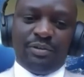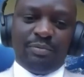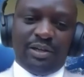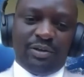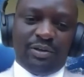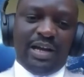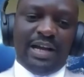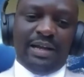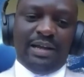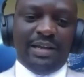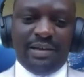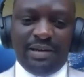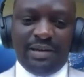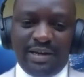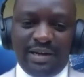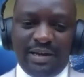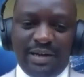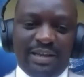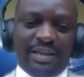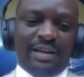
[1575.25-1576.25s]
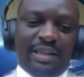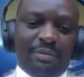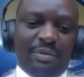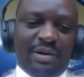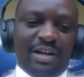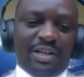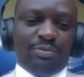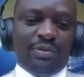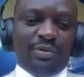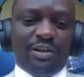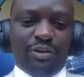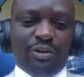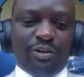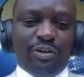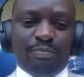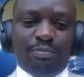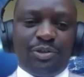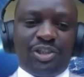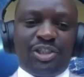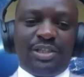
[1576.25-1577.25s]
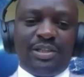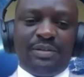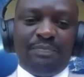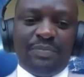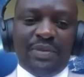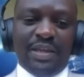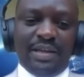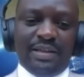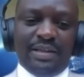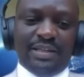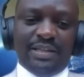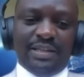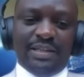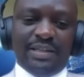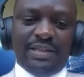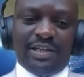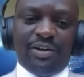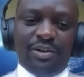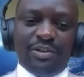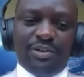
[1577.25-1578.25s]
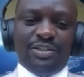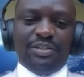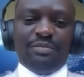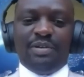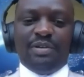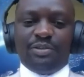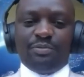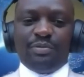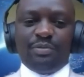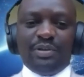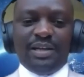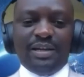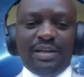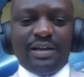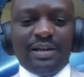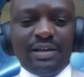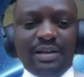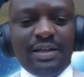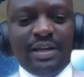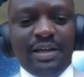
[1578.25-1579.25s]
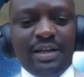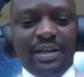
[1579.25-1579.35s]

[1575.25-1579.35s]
We are, in other words, we are not pushing the technology, but we are